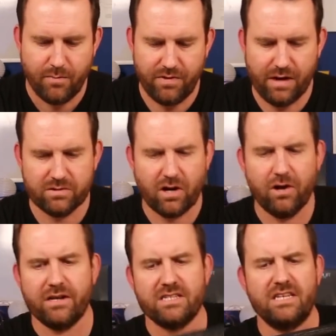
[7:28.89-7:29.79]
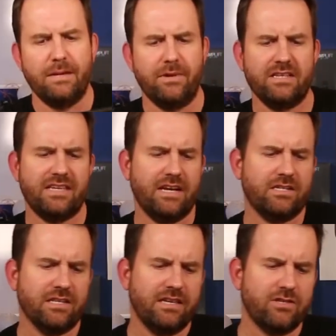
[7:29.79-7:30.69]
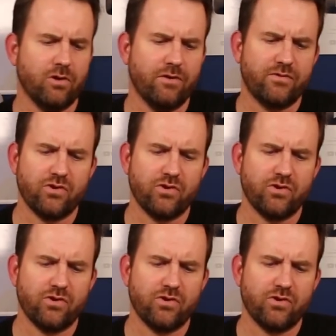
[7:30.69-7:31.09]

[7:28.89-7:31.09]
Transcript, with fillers: oh, that was hard to see, but it's actually sort of